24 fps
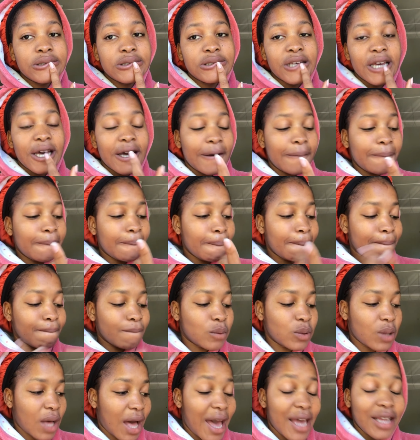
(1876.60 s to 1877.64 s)
yeah
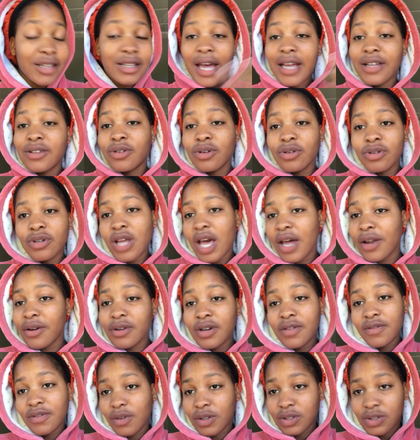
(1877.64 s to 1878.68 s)
i i don't i don't
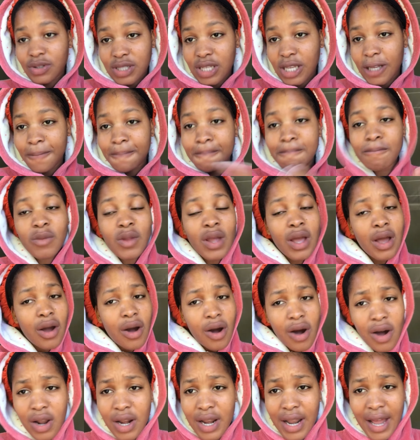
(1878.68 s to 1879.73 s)
even know what to say
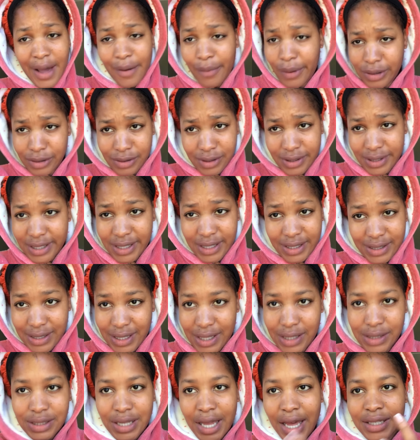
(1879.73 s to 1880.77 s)
all i want to say is
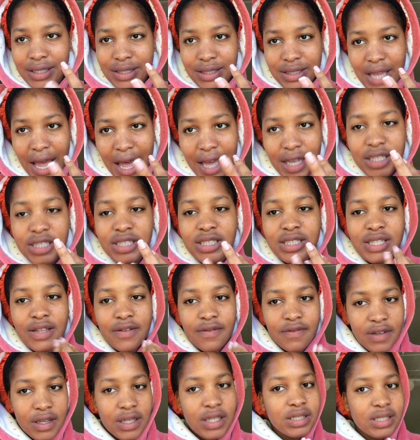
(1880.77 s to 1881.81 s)
that i i
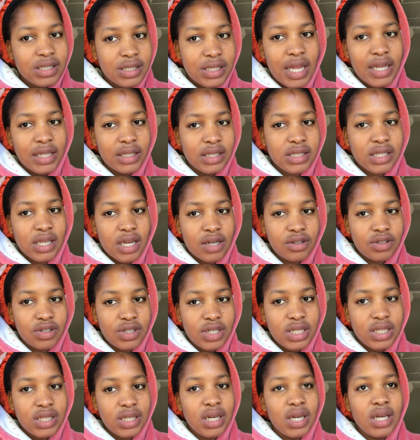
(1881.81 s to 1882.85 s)
severely dislike this
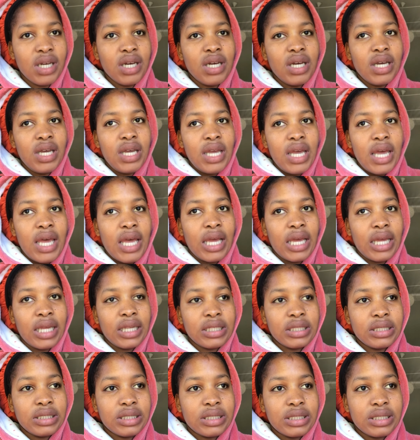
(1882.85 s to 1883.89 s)
country
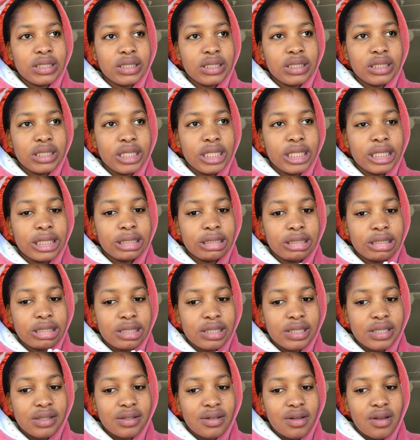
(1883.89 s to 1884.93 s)
and
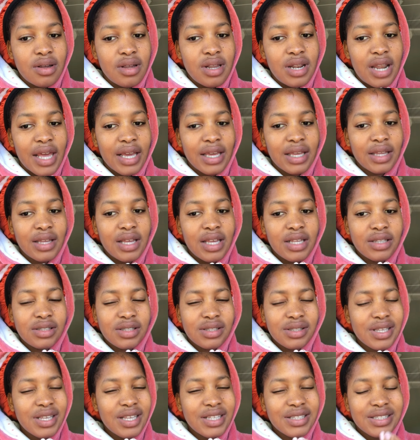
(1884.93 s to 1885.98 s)
it's like
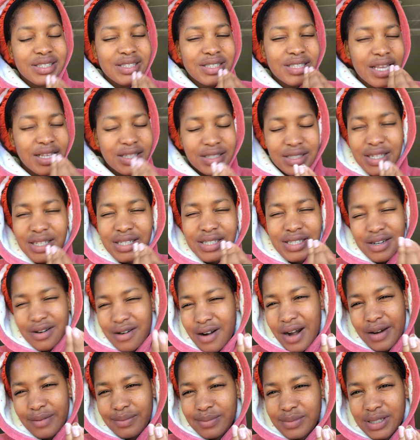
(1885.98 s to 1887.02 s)
it's it's senseless
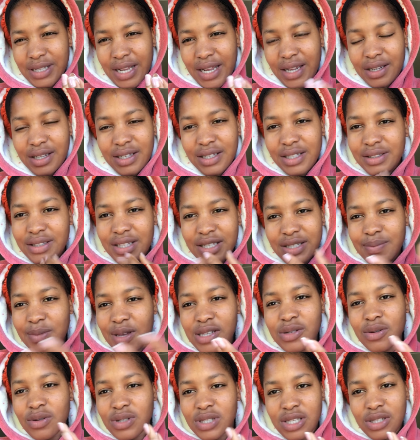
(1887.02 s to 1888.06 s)
crimes like it, this
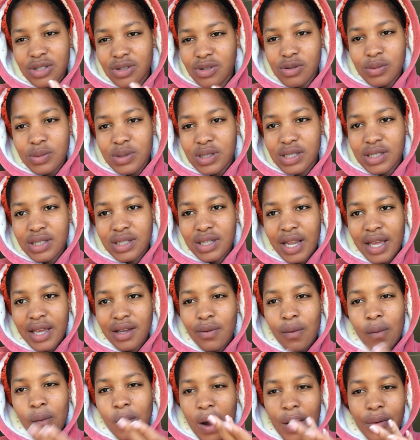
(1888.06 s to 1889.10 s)
makes no sense to me like
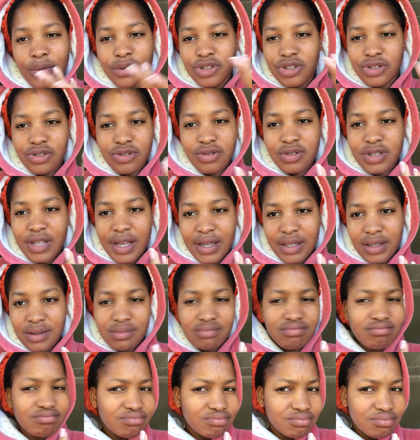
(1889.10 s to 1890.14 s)
why would you do that
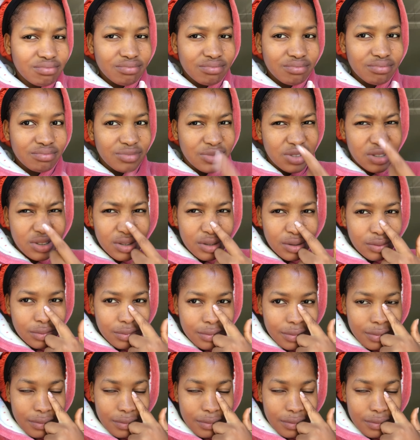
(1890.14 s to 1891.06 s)
you know